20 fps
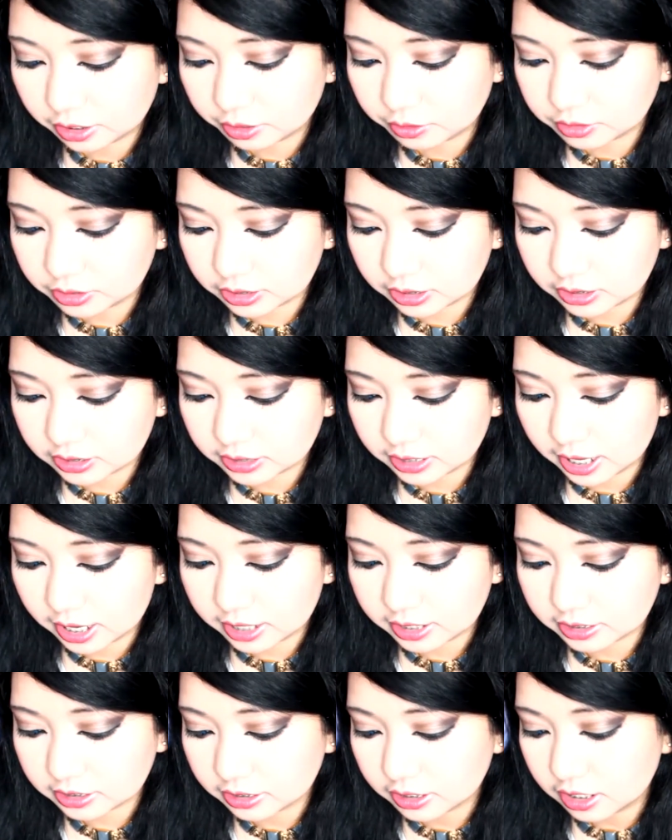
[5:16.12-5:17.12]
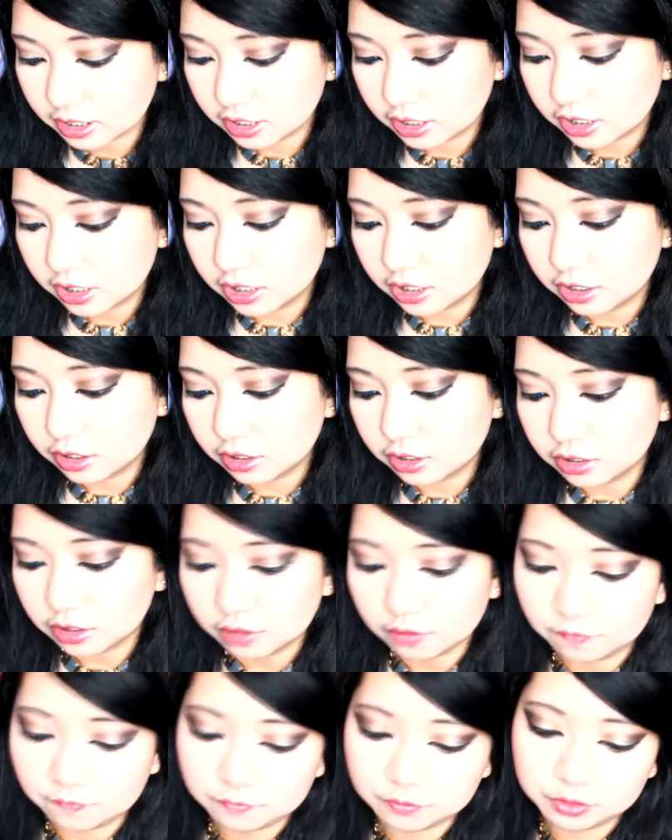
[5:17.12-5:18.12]
Coastal Scents
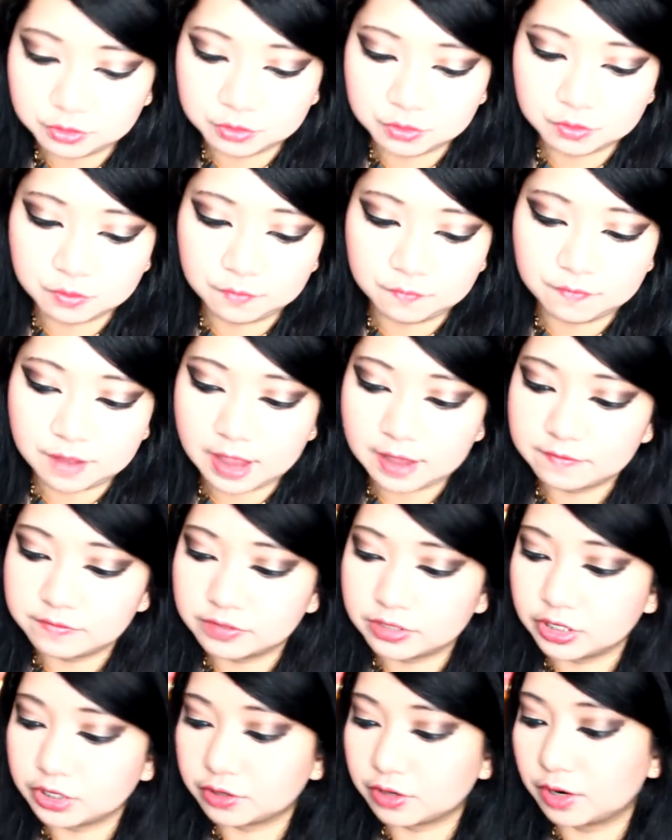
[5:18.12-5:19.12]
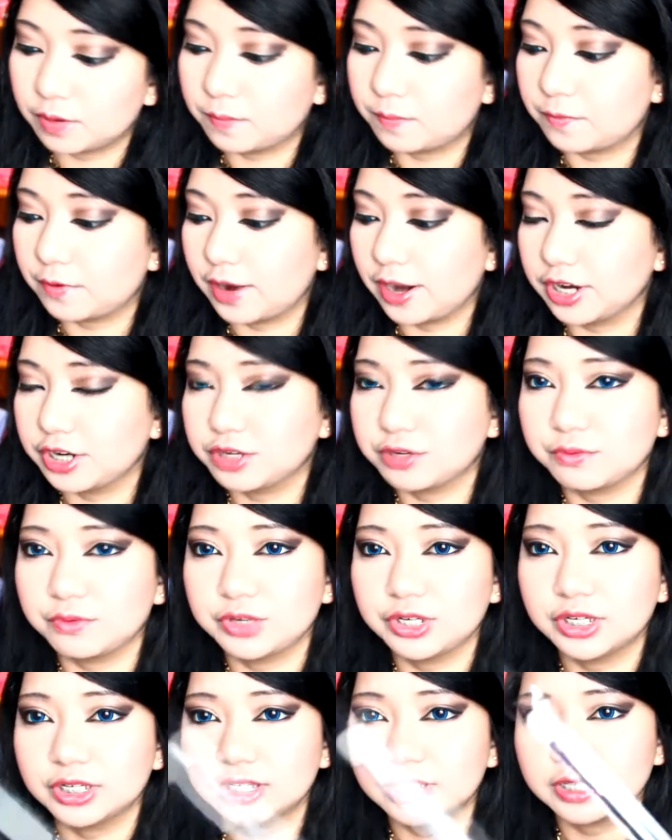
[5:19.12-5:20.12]
250 brush
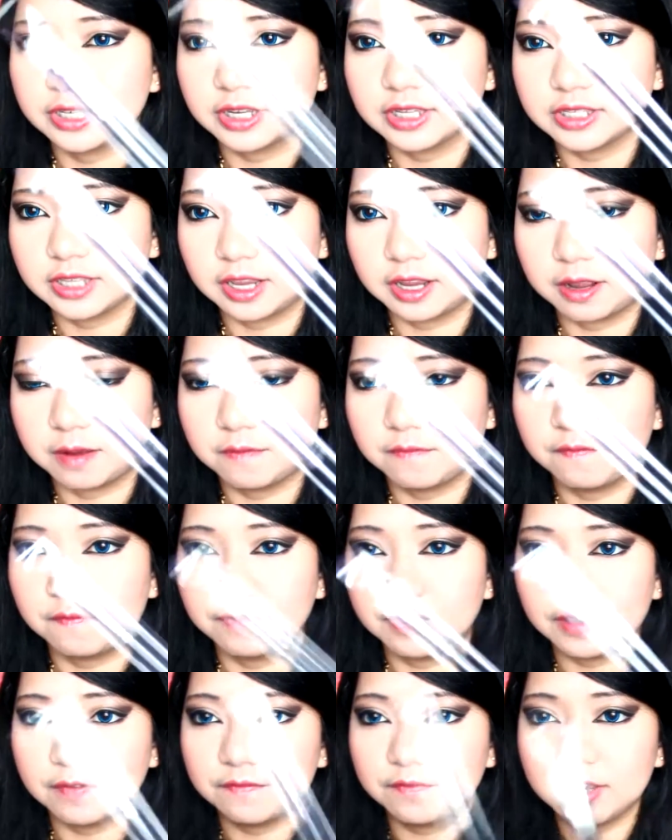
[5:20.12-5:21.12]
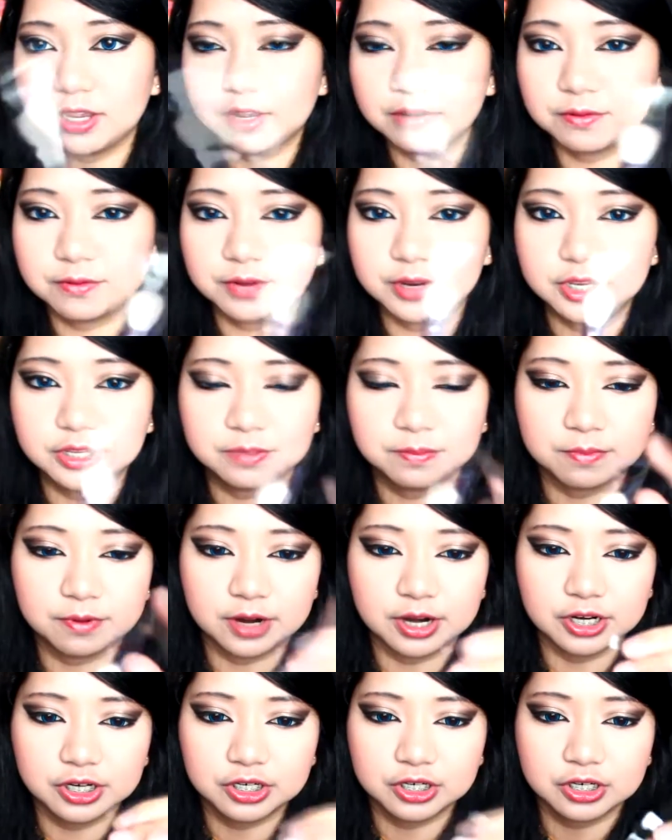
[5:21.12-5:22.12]
which is just like a fluffy crease
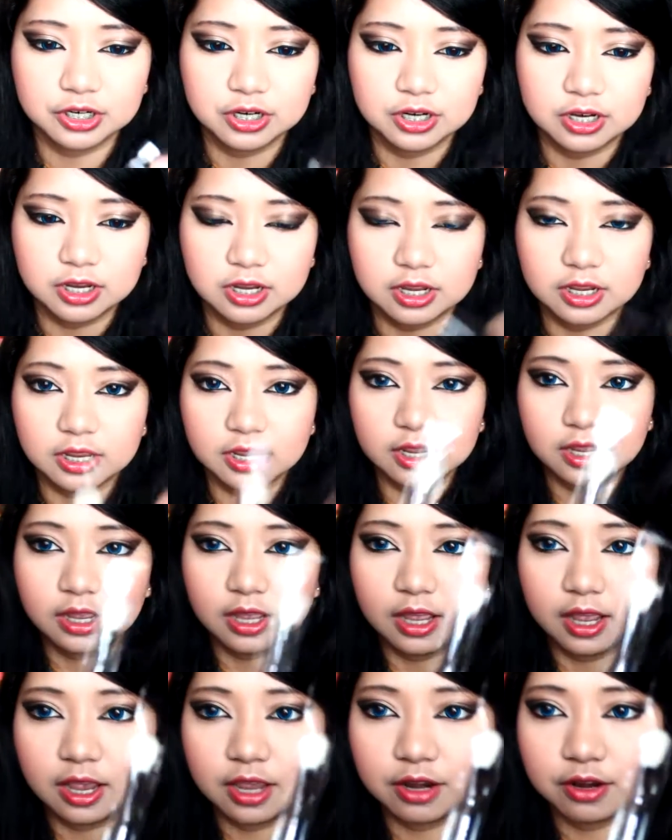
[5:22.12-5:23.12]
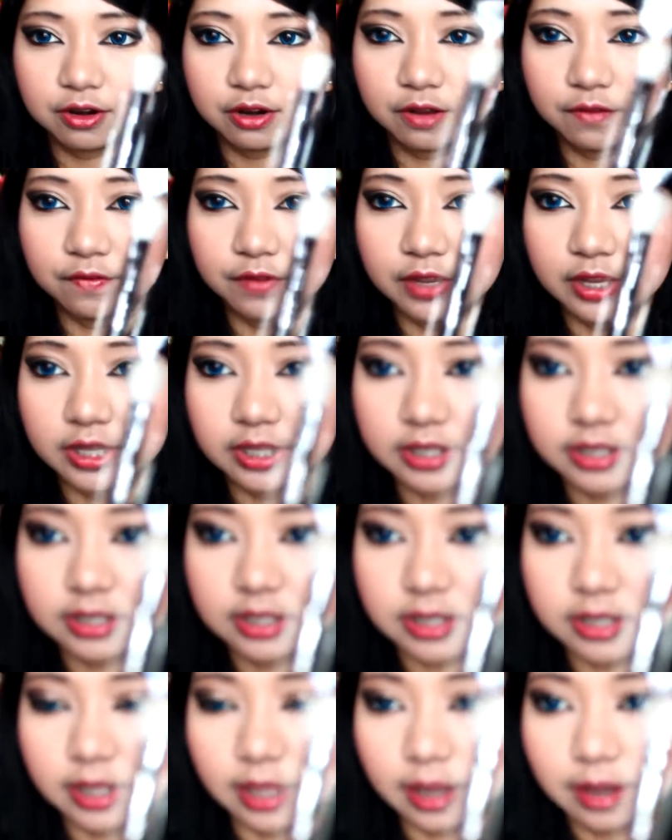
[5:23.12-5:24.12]
brush I don't know if you can
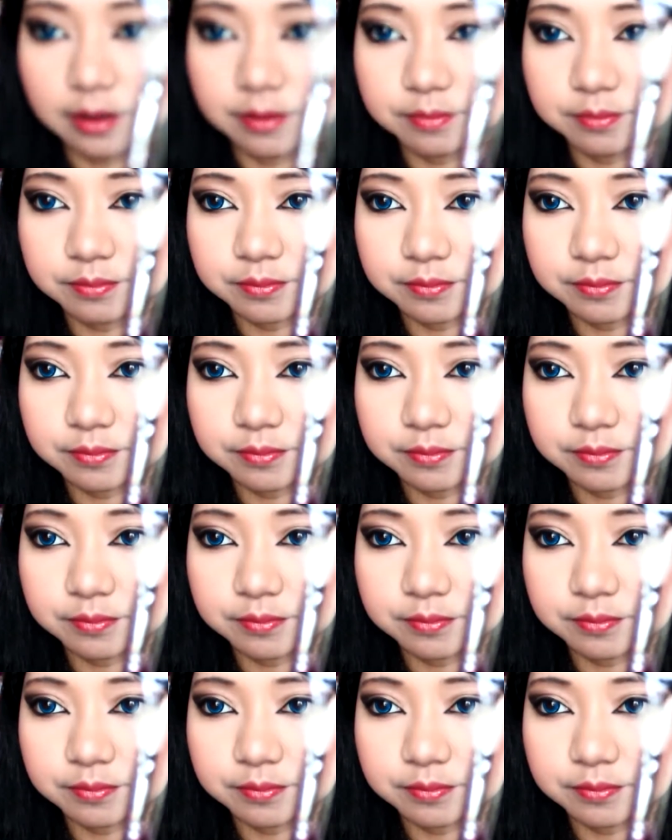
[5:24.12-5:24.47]
see that